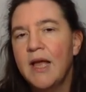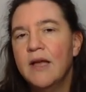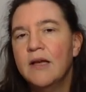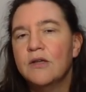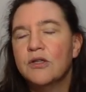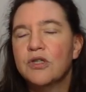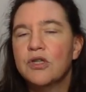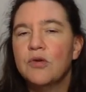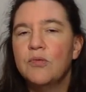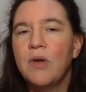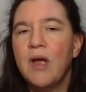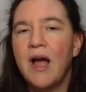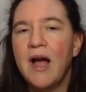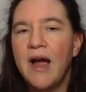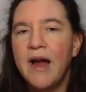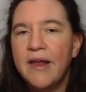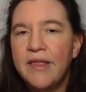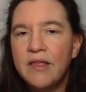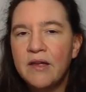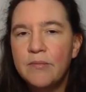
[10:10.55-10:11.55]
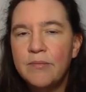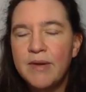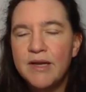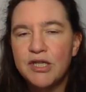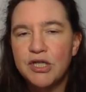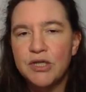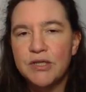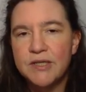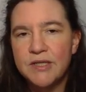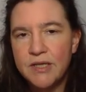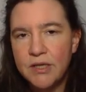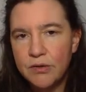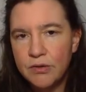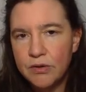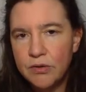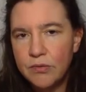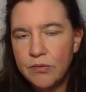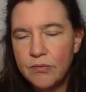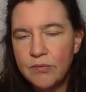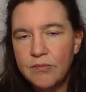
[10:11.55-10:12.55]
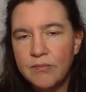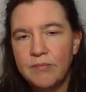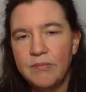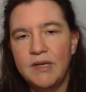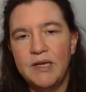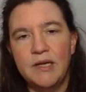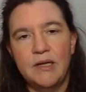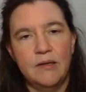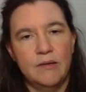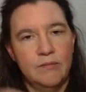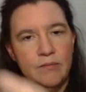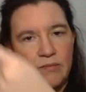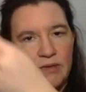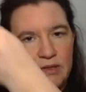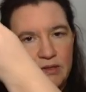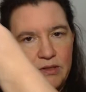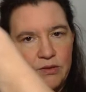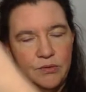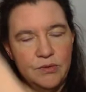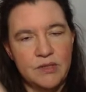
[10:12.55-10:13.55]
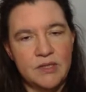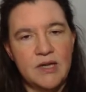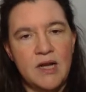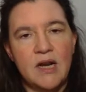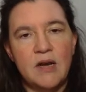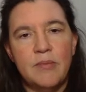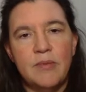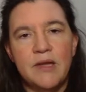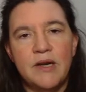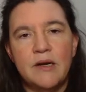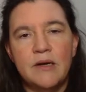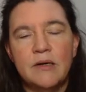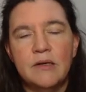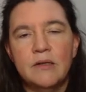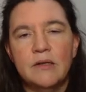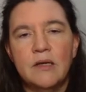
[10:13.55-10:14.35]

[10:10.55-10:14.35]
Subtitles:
So we either measure 0, meaning the zeros column there.